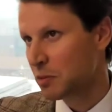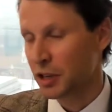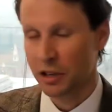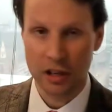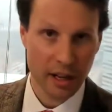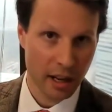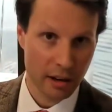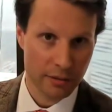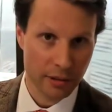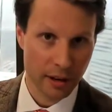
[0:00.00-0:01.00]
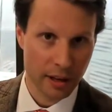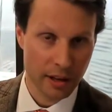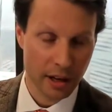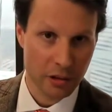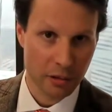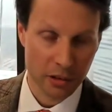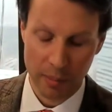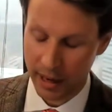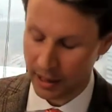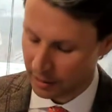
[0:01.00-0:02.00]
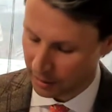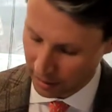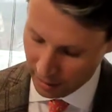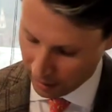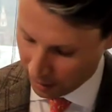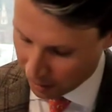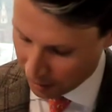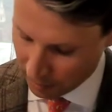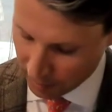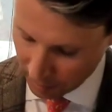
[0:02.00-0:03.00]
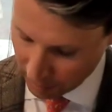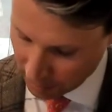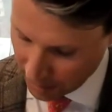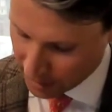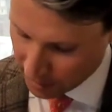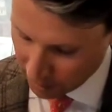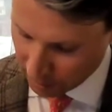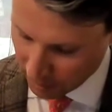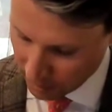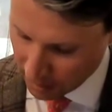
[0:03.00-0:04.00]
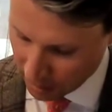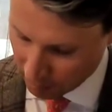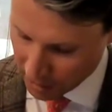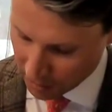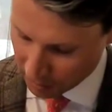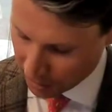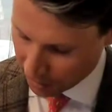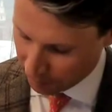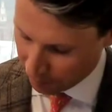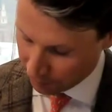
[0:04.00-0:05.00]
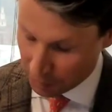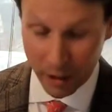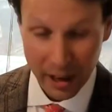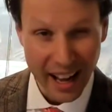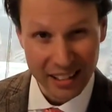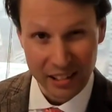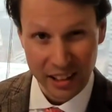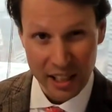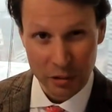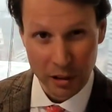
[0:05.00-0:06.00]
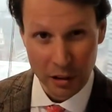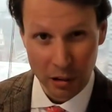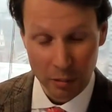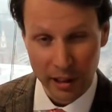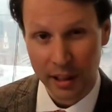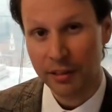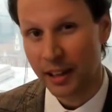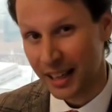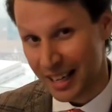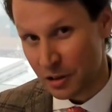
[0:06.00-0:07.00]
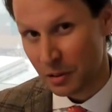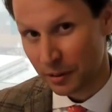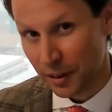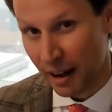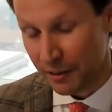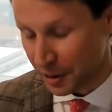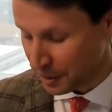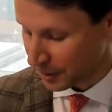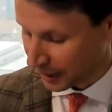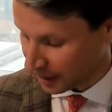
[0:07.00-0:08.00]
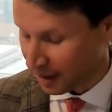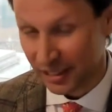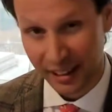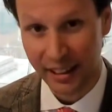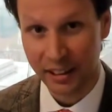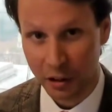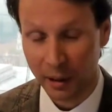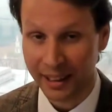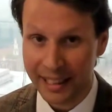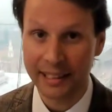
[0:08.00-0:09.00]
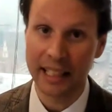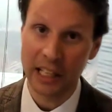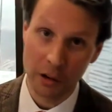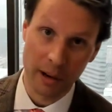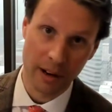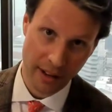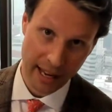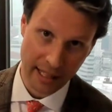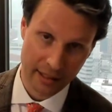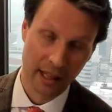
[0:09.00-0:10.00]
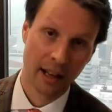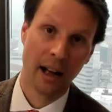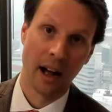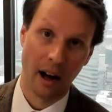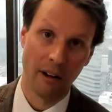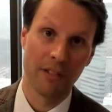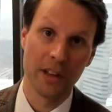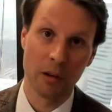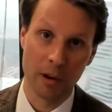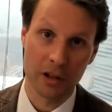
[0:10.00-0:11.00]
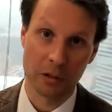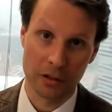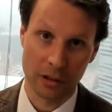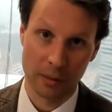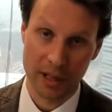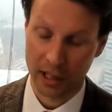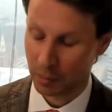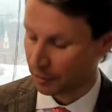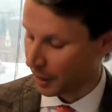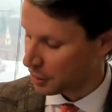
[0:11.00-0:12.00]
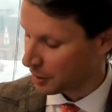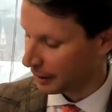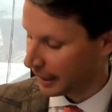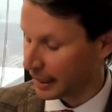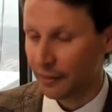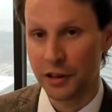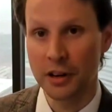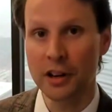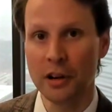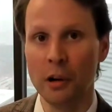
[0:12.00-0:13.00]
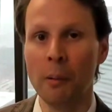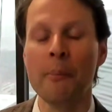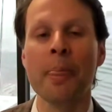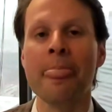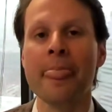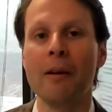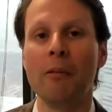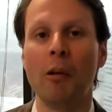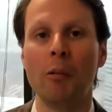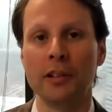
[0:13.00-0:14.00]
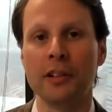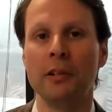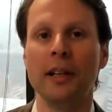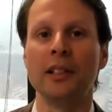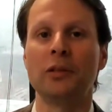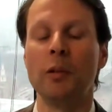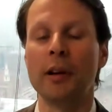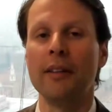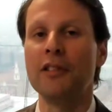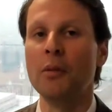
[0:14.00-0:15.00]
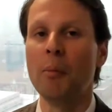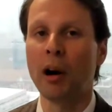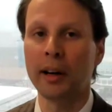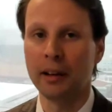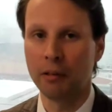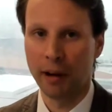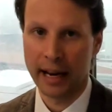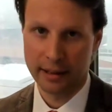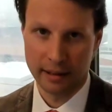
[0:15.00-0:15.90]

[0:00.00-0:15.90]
which is standard for an industrial space. That's your original term. If you want to exercise renewal, we'll give you an additional 5 years, and you have to let us know at least a year in advance of the original term's expiration. And if you do, what we'll do is we'll give you market rate,